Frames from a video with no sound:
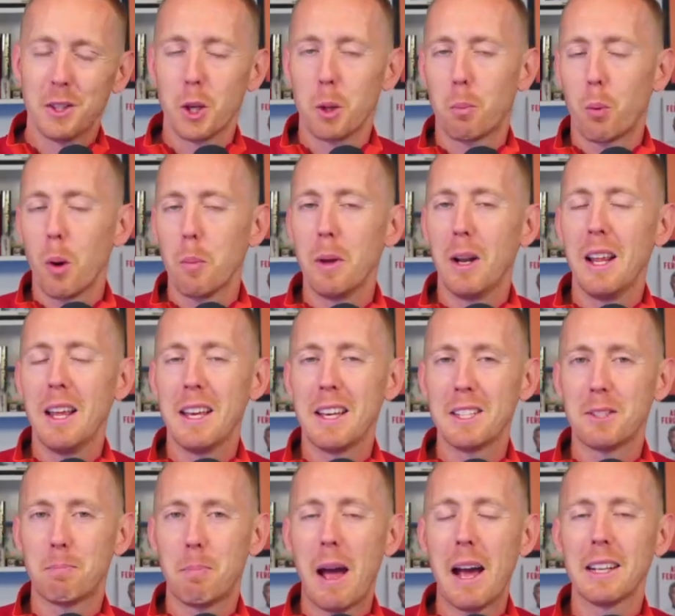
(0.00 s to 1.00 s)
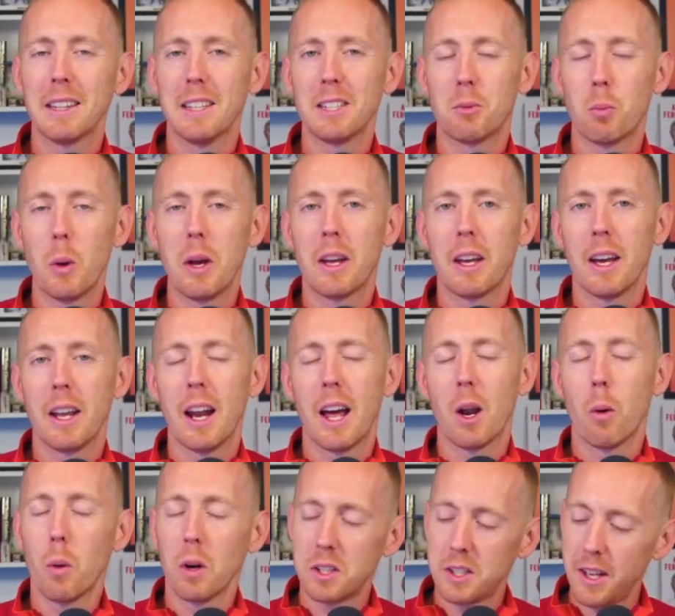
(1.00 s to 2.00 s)
the Premier League is back this weekend. And
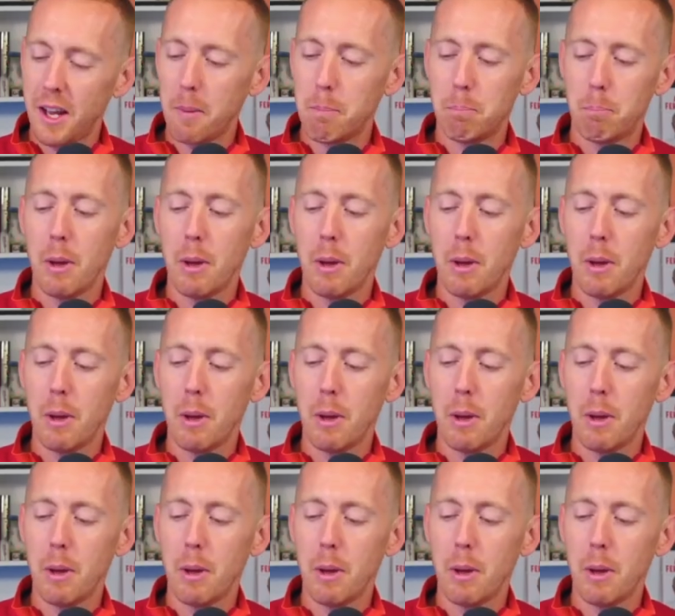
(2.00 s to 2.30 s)
I want to say a